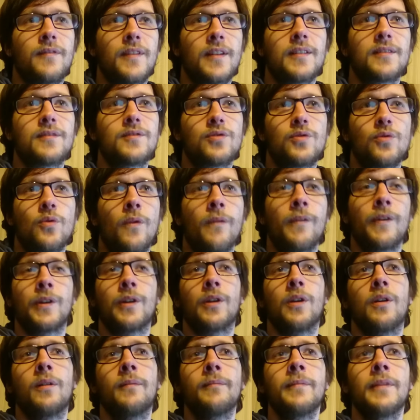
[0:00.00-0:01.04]
things to
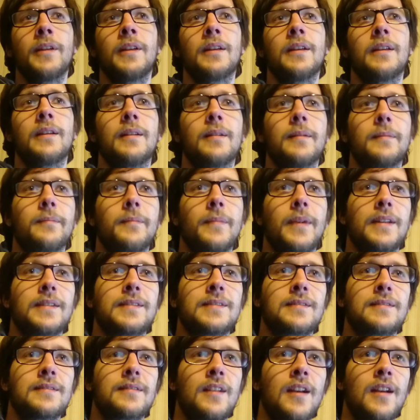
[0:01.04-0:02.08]
overcome.
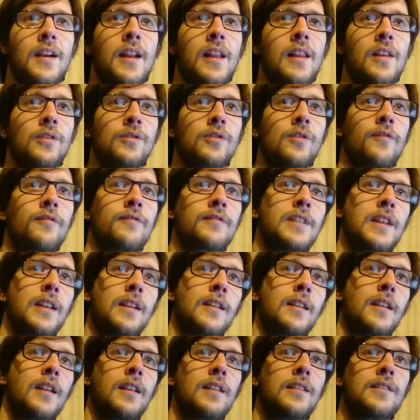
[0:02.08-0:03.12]
But there are a lot of
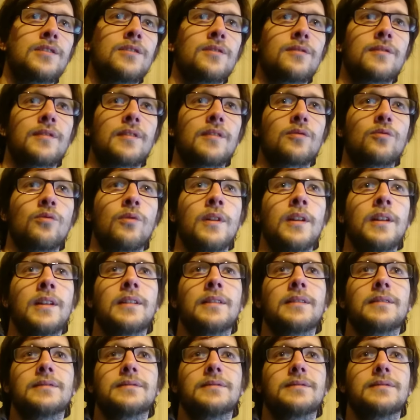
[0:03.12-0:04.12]
technical issues as well.